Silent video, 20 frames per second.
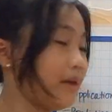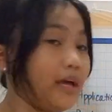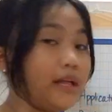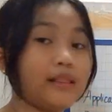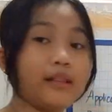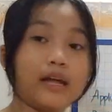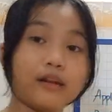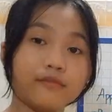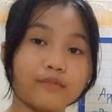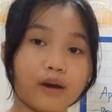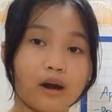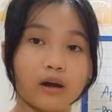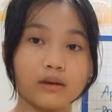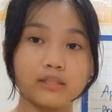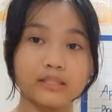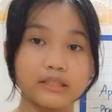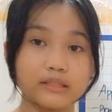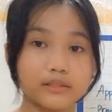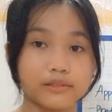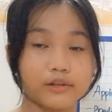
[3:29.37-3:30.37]
be a lot
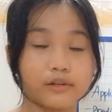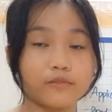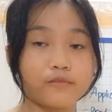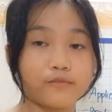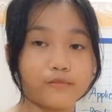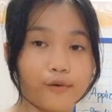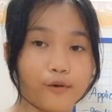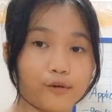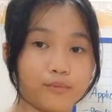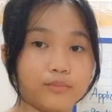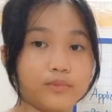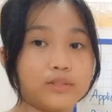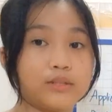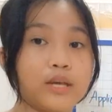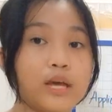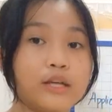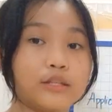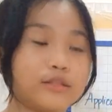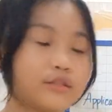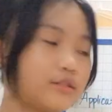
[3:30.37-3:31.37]
easier forms
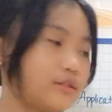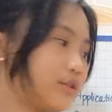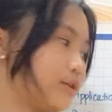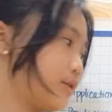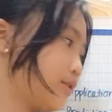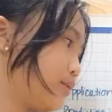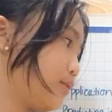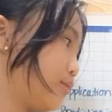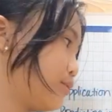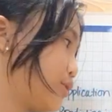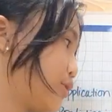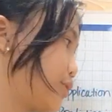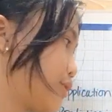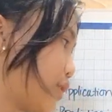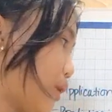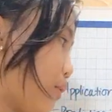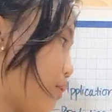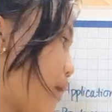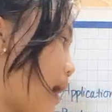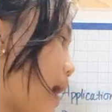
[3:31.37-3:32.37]
to
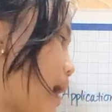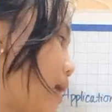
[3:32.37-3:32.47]
show